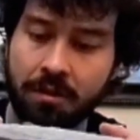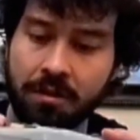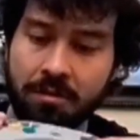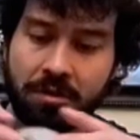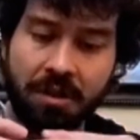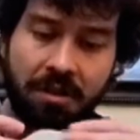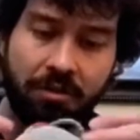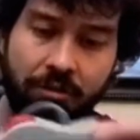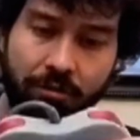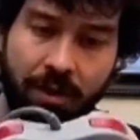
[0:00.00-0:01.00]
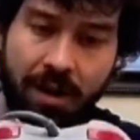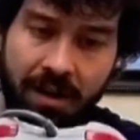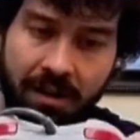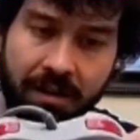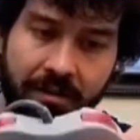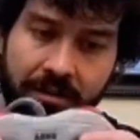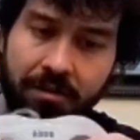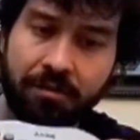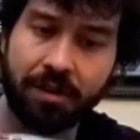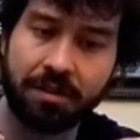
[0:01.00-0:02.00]
So it's like graying. I don't know
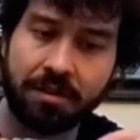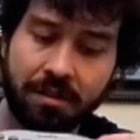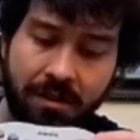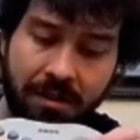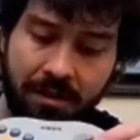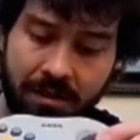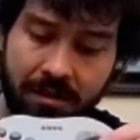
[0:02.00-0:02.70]
if that's like